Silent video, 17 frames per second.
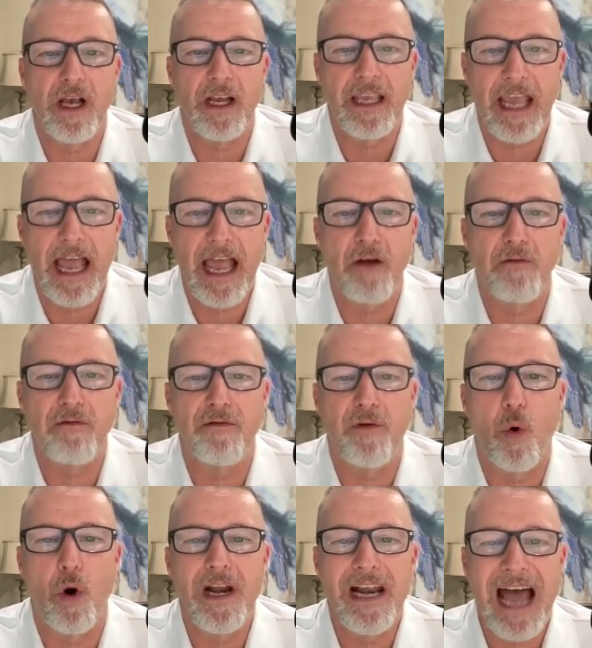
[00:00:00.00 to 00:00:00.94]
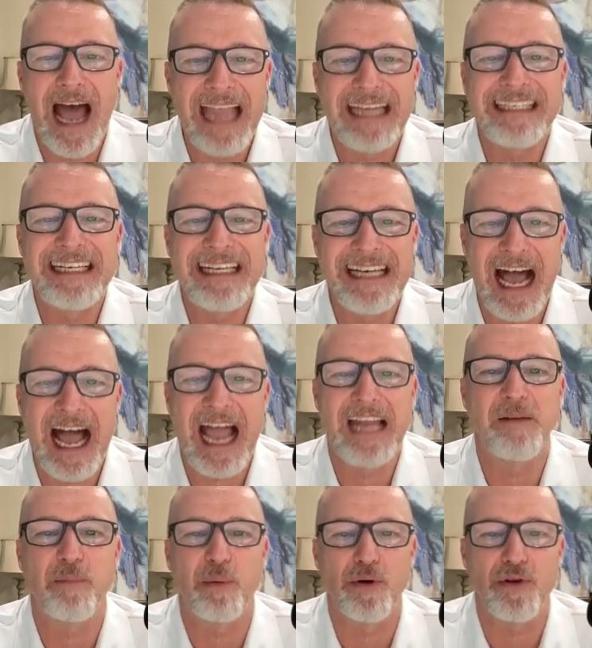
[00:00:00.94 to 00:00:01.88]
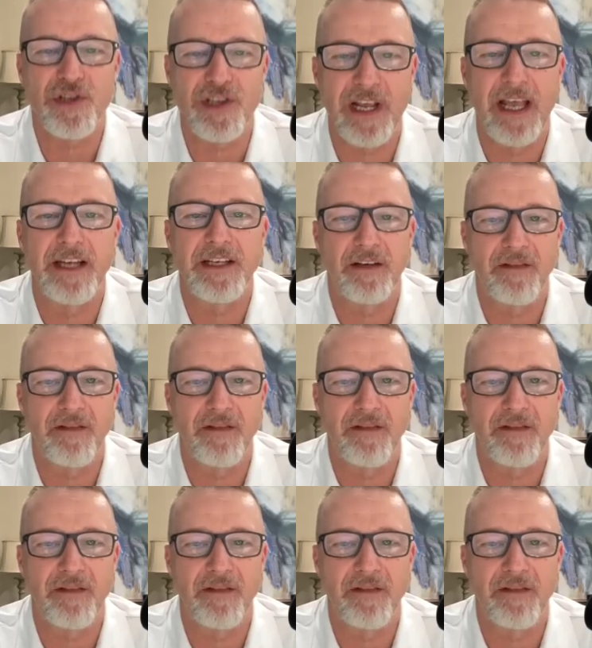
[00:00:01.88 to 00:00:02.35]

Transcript: account for ninety nine percent